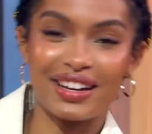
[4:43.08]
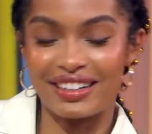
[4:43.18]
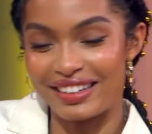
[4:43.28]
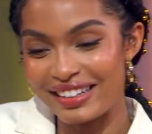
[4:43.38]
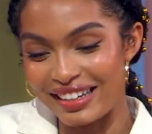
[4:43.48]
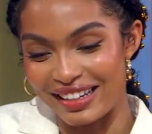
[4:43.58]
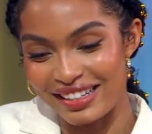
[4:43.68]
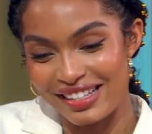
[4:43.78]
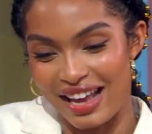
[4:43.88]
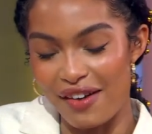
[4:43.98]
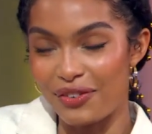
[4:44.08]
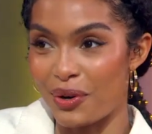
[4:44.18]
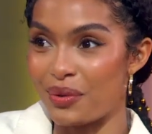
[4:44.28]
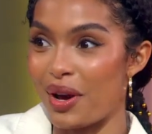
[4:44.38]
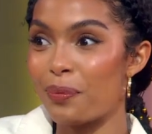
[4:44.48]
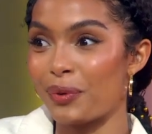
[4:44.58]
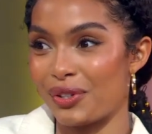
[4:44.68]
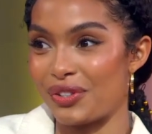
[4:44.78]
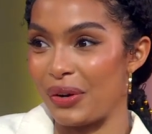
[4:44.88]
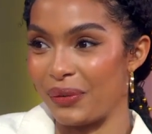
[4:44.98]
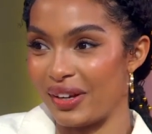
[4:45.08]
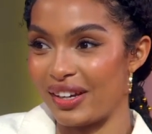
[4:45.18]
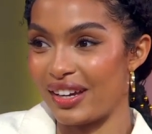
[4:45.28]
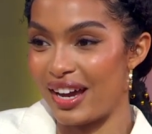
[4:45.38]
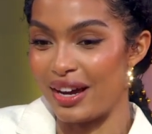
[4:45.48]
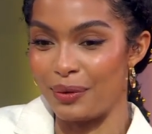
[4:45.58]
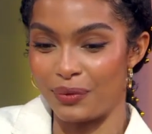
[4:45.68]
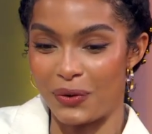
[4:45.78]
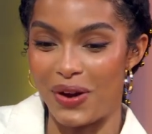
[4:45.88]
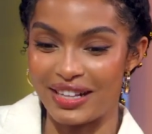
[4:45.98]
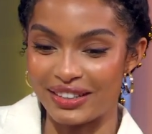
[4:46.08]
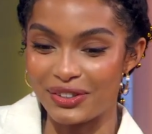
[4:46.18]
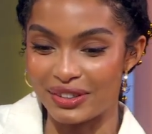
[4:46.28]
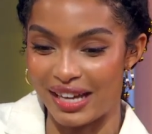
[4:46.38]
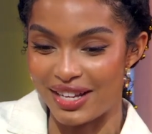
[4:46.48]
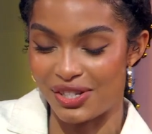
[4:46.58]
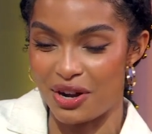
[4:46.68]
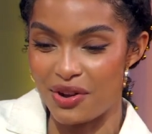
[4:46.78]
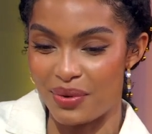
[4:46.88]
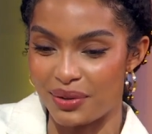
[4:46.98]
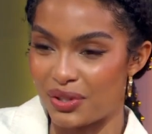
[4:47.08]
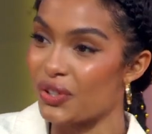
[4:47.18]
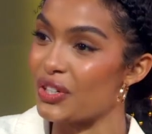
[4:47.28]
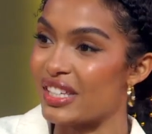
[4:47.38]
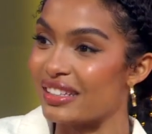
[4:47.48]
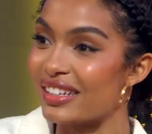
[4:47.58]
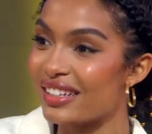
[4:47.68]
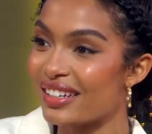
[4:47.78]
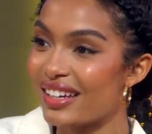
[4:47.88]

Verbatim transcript: goodness, I've grown up with Zoe. Um, quite literally, I started when I was was thirteen,